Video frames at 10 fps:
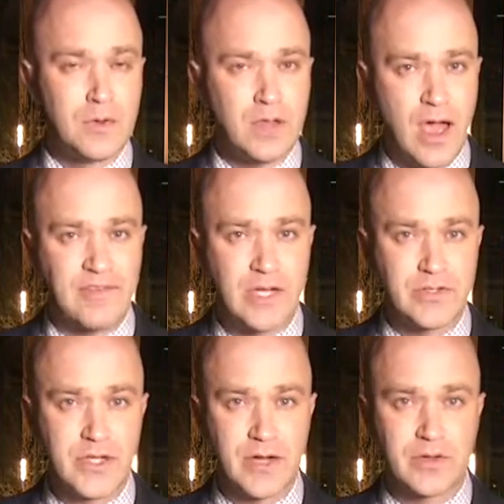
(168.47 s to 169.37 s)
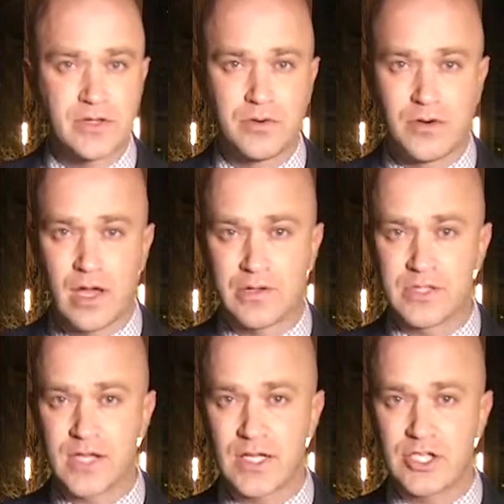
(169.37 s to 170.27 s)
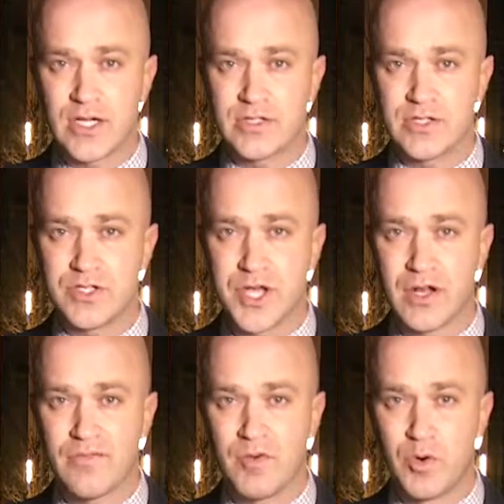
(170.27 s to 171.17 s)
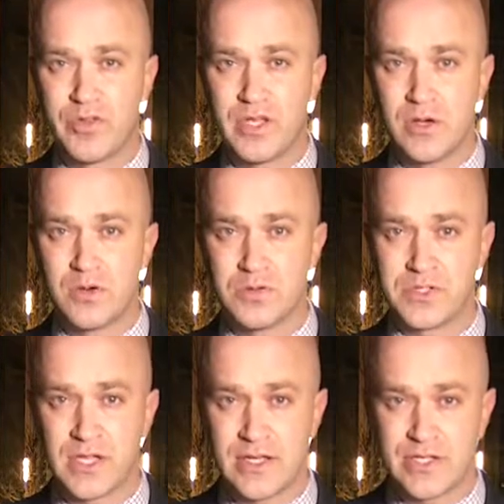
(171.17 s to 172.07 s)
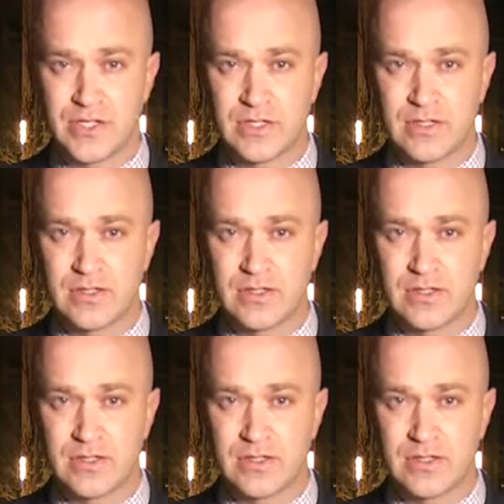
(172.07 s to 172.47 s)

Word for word: We're live downtown at the courthouse. Scott Johnson, Channel 4, the local station.